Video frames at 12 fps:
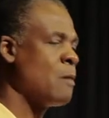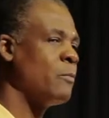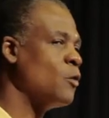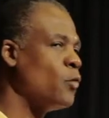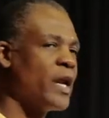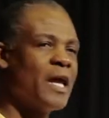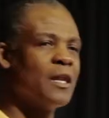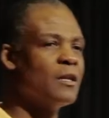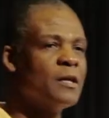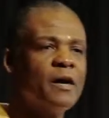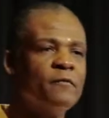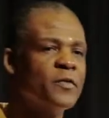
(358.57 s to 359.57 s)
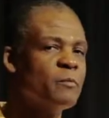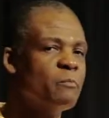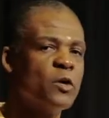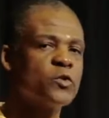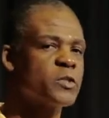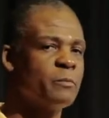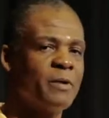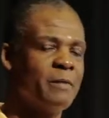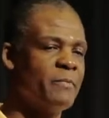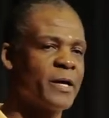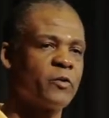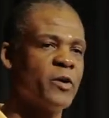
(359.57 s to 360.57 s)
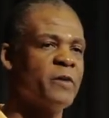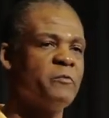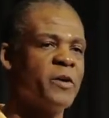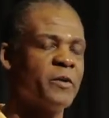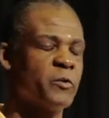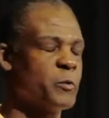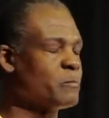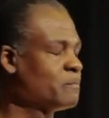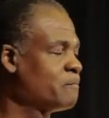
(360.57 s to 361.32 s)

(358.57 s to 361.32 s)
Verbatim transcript: But what I loved the most about my grandfather